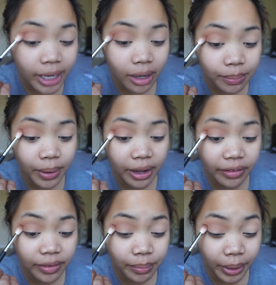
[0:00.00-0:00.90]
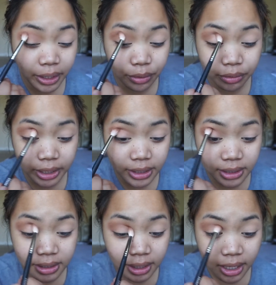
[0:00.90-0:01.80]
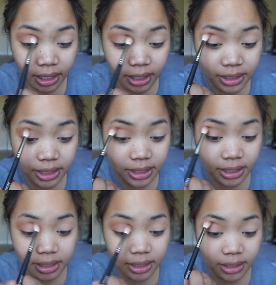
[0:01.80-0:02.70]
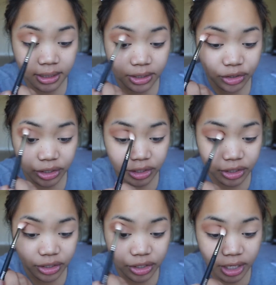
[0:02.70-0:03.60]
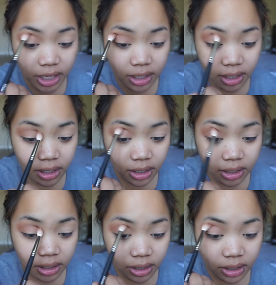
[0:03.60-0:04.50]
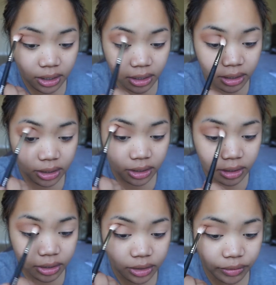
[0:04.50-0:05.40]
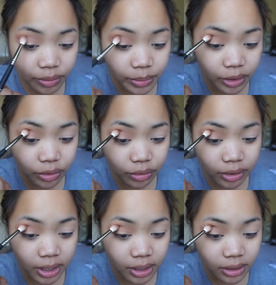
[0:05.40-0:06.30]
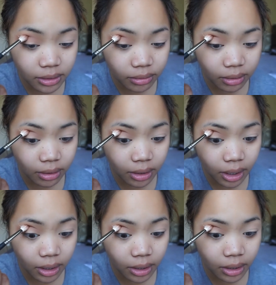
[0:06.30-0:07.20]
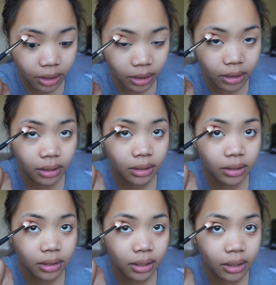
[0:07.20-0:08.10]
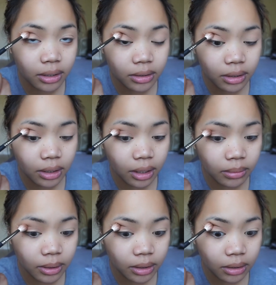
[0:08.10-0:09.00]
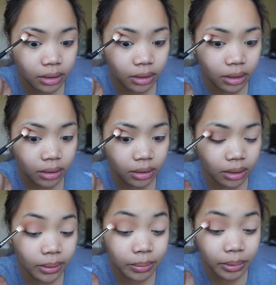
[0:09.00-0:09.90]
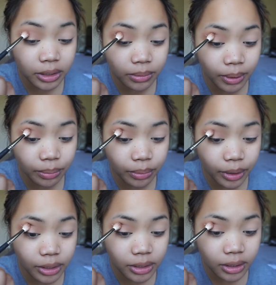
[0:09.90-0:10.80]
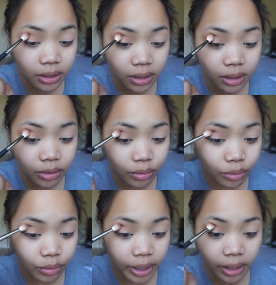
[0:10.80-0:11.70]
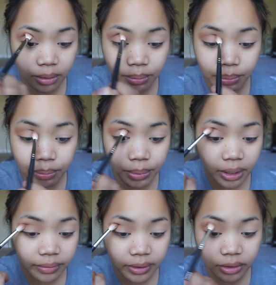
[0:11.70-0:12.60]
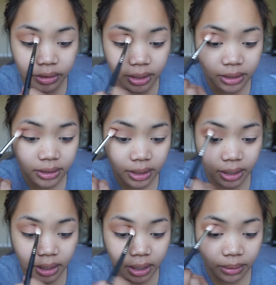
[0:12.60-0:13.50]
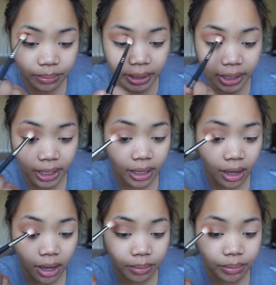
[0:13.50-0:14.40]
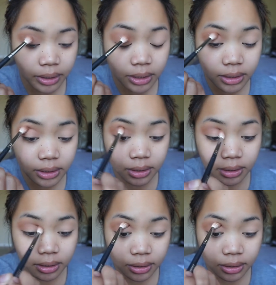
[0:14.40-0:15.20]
above my crease because this is the transition shade. So from the crease right here, can you guys see that? I'm like pushing my brush right above the crease, blending it upwards.